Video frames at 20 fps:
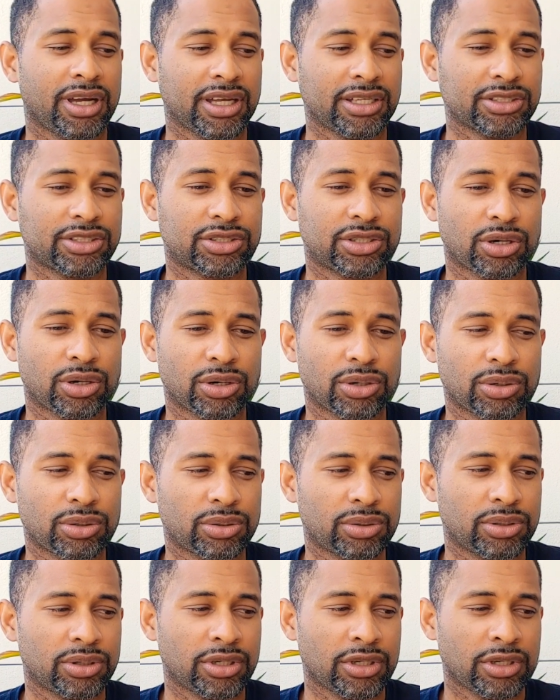And
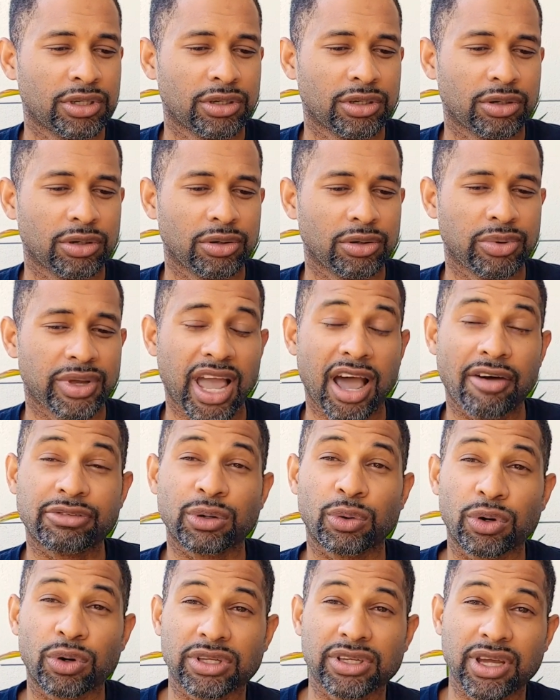so we have
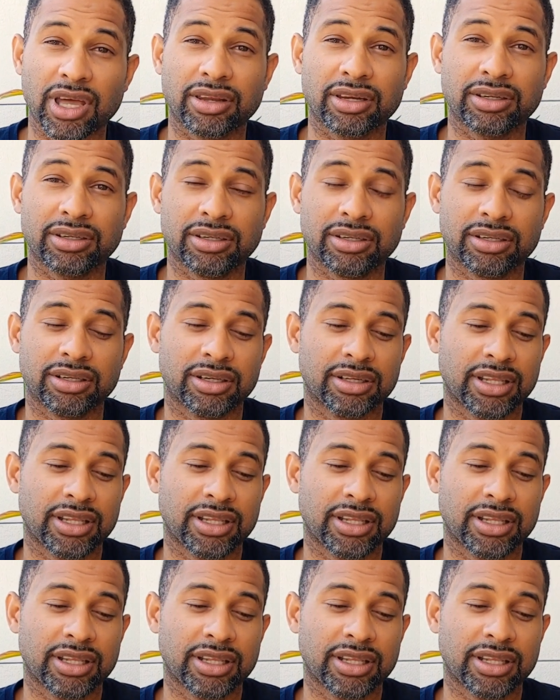to work together.